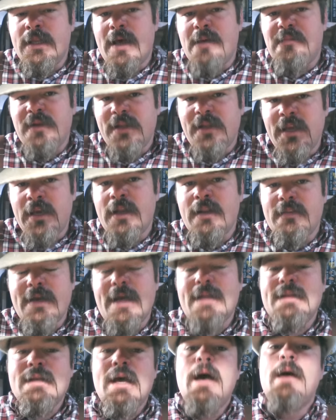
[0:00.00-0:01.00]
that plan at
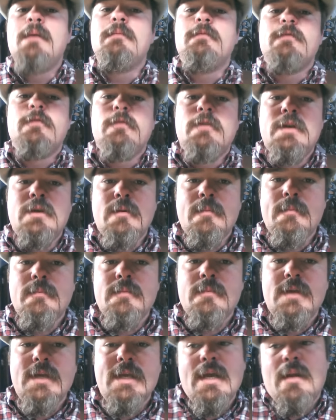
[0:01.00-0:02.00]
that time for him.
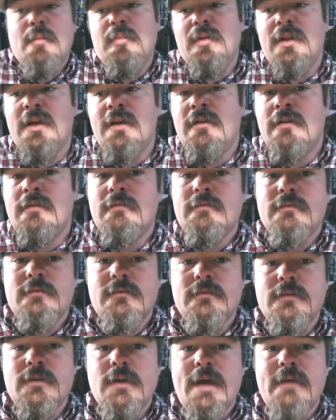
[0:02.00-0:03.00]
He had a plan
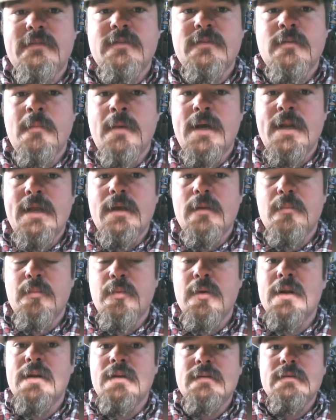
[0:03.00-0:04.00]
to have somebody
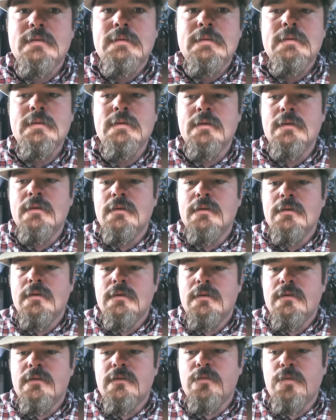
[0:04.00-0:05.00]
apprentice.
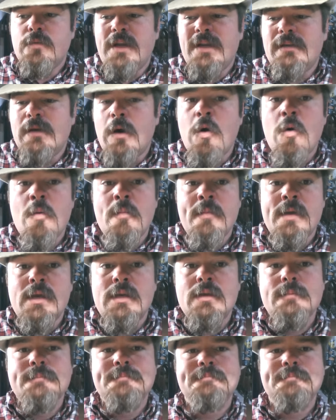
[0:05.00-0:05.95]
That's what he told me.